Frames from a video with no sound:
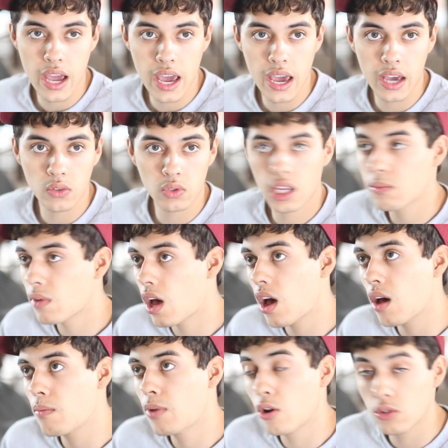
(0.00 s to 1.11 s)
And when I'm
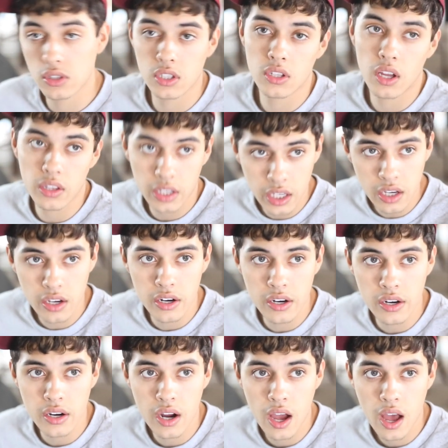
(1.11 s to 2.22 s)
not posting on
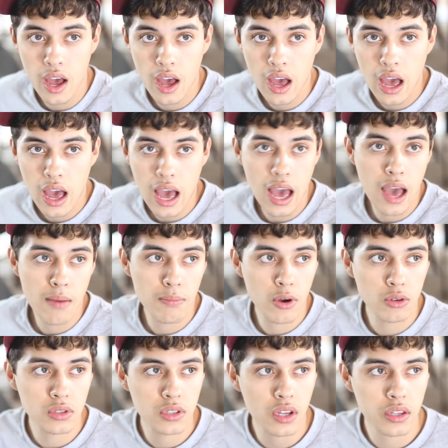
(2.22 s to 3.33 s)
here, I'm
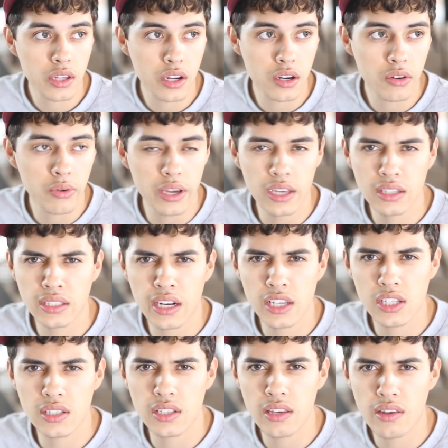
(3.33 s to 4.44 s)
posting on there. Wait, did I
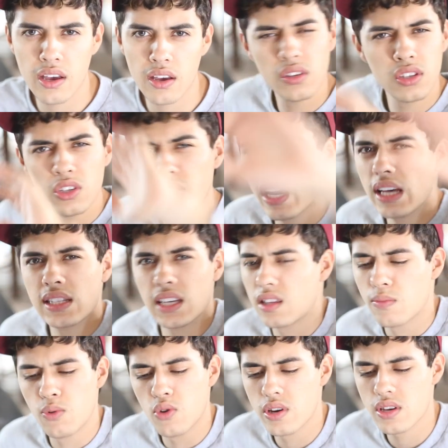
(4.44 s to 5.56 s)
just say that? You guys get
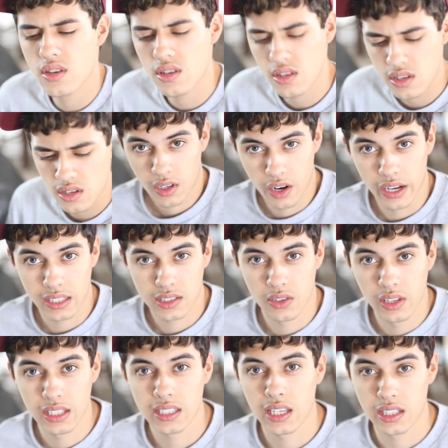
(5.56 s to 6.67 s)
the point. All right, so
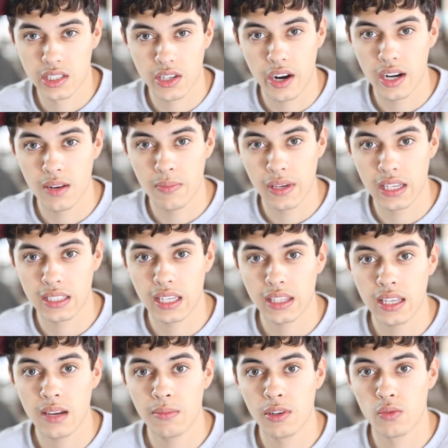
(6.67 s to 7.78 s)
let's get started because I
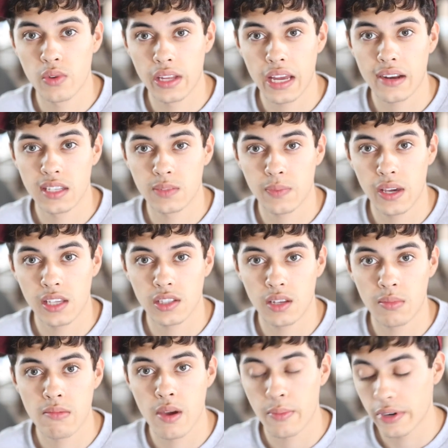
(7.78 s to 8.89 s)
think I'm gonna run out of space on
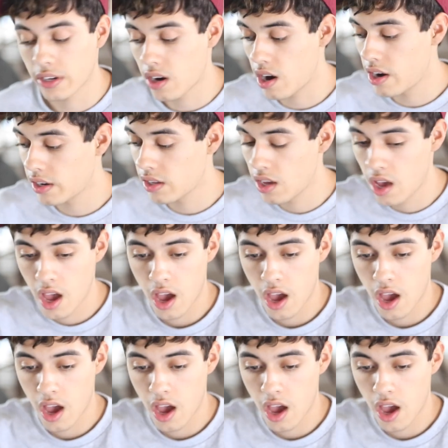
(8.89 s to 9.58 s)
my memory card.